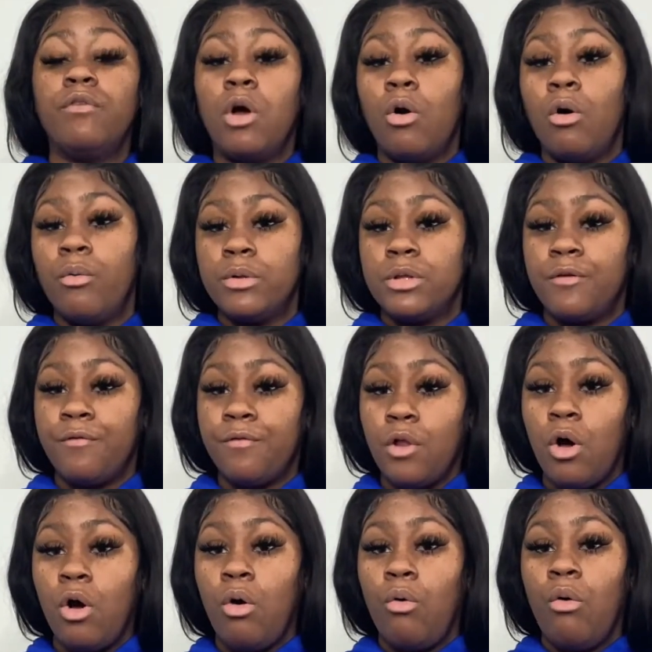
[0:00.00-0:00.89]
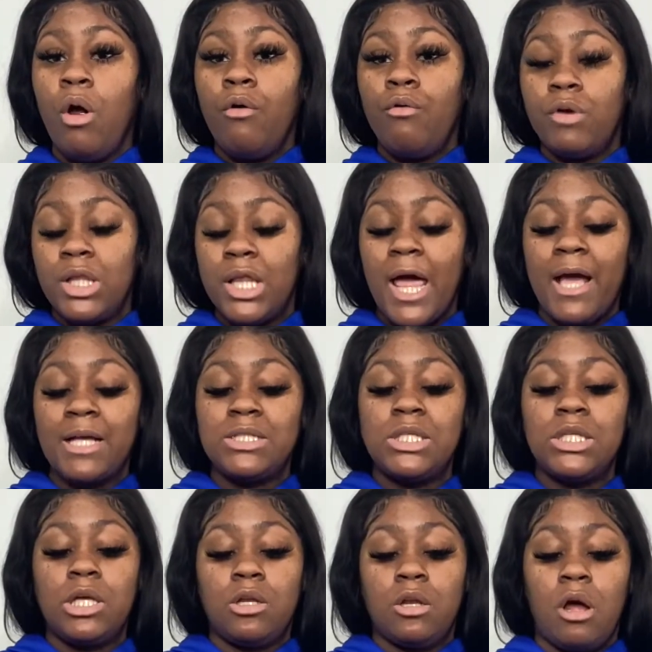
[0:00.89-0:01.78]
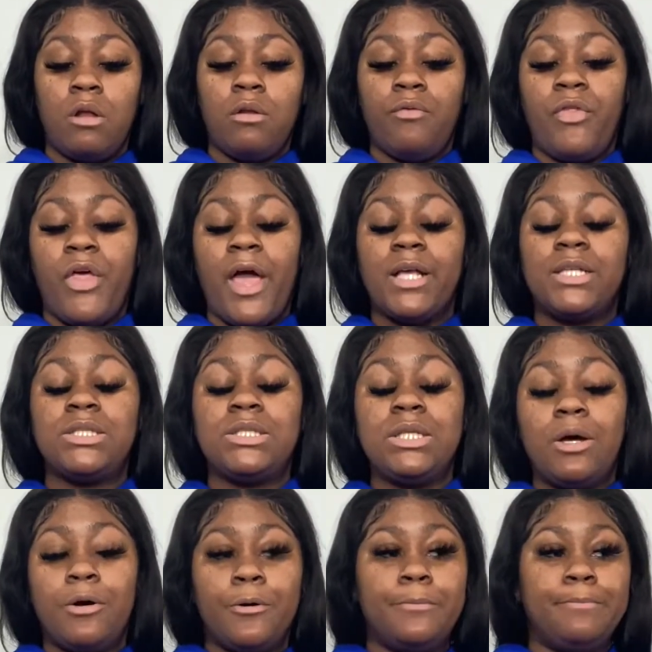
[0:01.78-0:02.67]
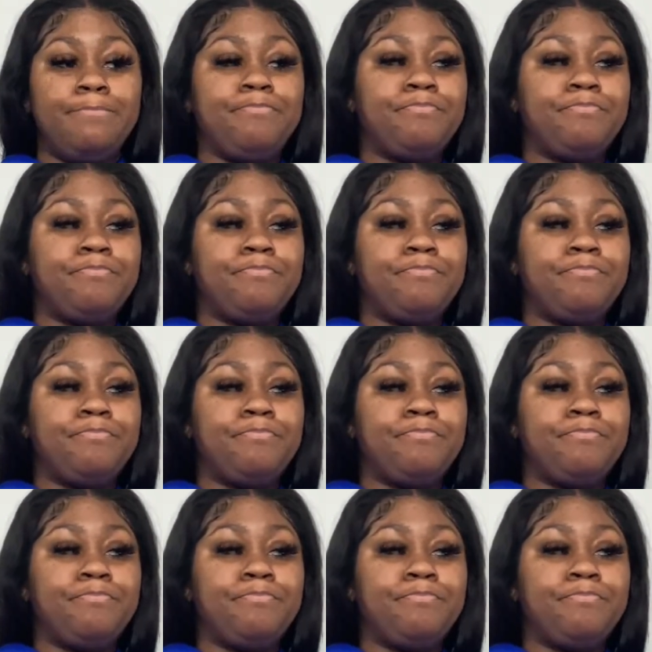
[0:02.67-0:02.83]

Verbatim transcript: going with the flow, relaxing and all of that. So